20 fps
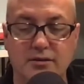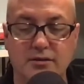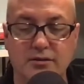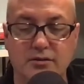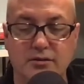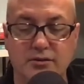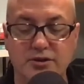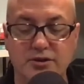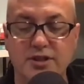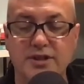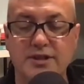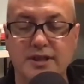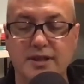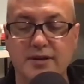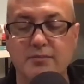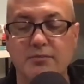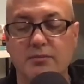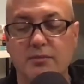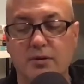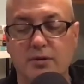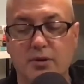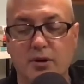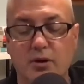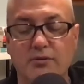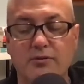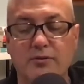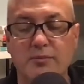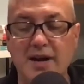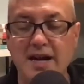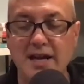or she said,
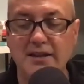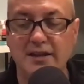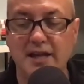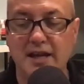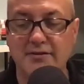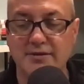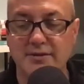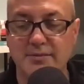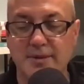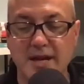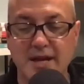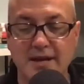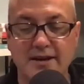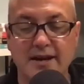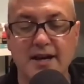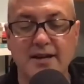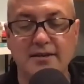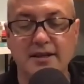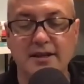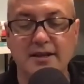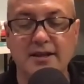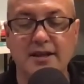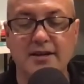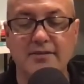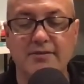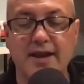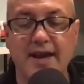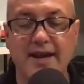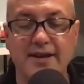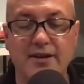"over my lifespan, I think
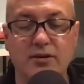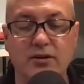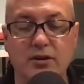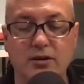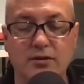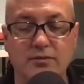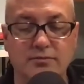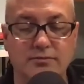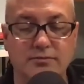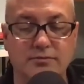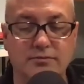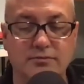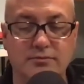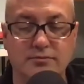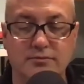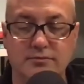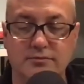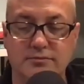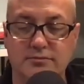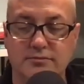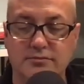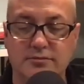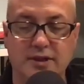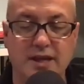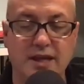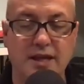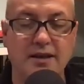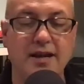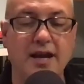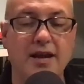I've had it all.
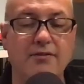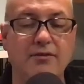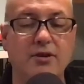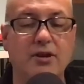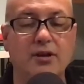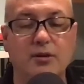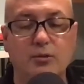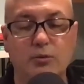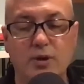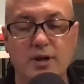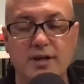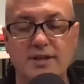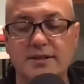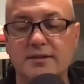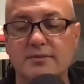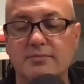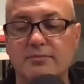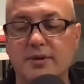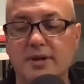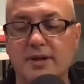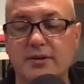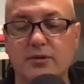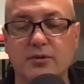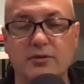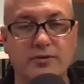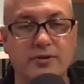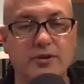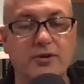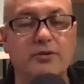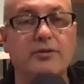Can't have it all at once, but
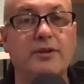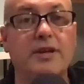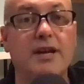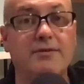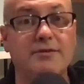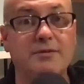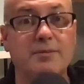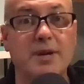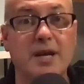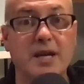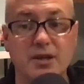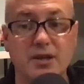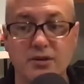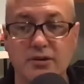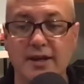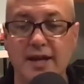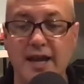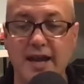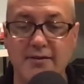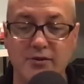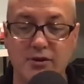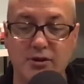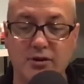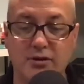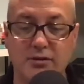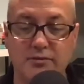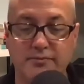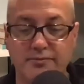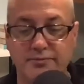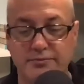over your lifespan, you can have it
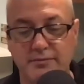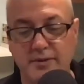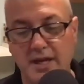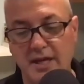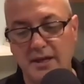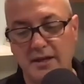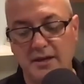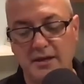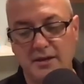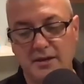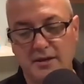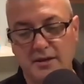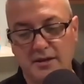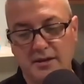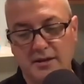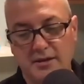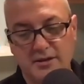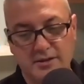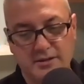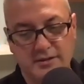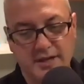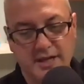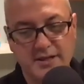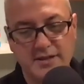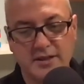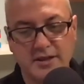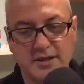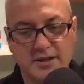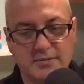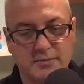all." So that's
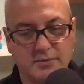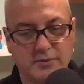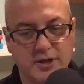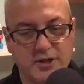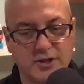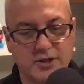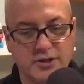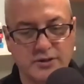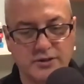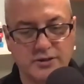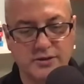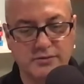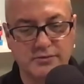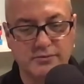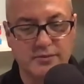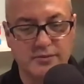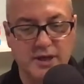an inspiration too.